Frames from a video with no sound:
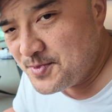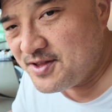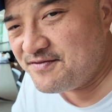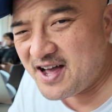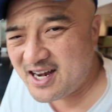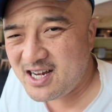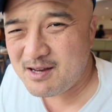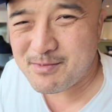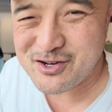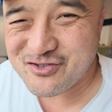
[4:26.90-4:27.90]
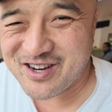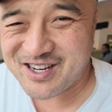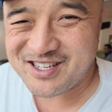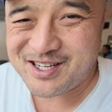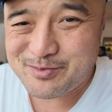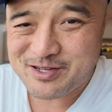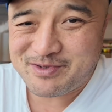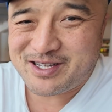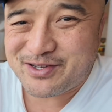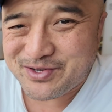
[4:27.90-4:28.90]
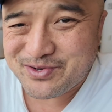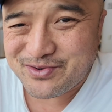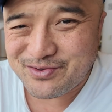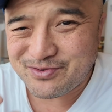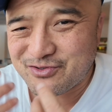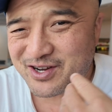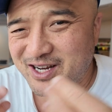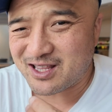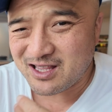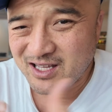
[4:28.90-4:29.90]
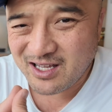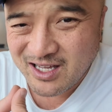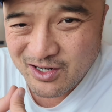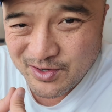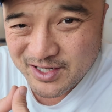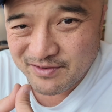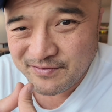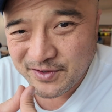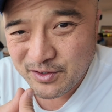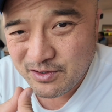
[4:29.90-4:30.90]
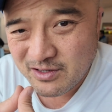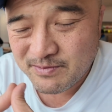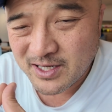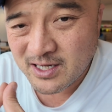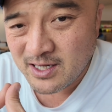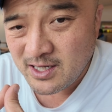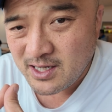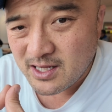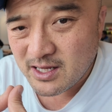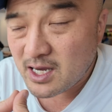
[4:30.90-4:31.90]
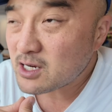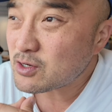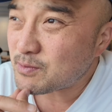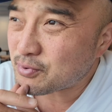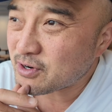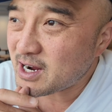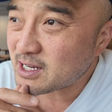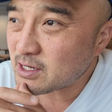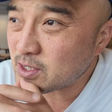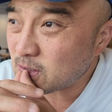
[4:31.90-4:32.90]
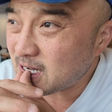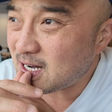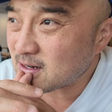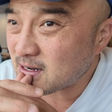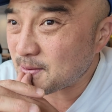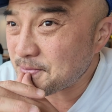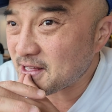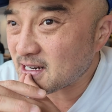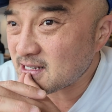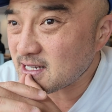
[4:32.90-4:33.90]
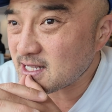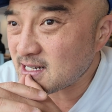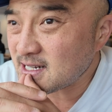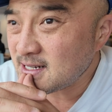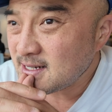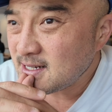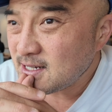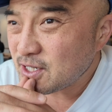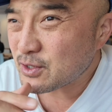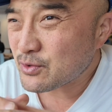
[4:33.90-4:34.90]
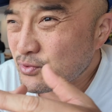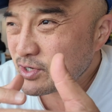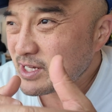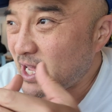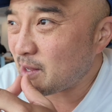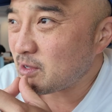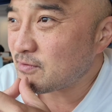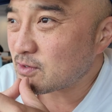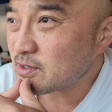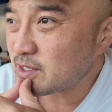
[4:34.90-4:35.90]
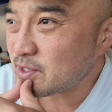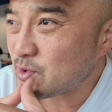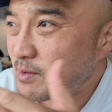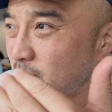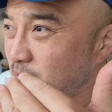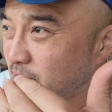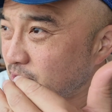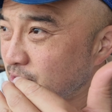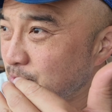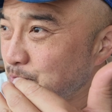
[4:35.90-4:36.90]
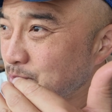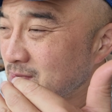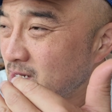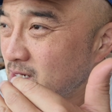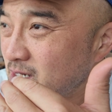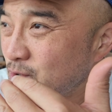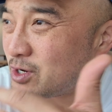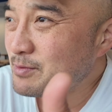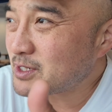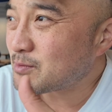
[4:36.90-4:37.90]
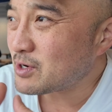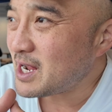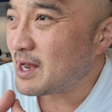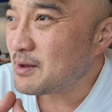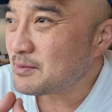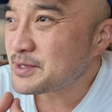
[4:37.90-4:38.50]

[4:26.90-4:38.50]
The vanity metric seems to be to try to get the increase in views, but the actual practical outcome that I see that you're really aiming for is you want people to, you want to build a brand.